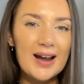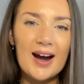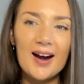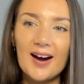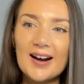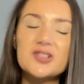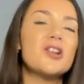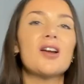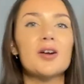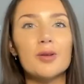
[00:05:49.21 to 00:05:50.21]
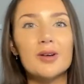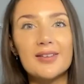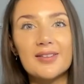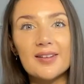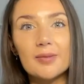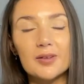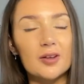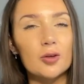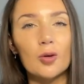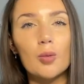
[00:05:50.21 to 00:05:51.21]
I actually like one in this because
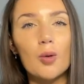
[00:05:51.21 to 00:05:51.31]
I thought,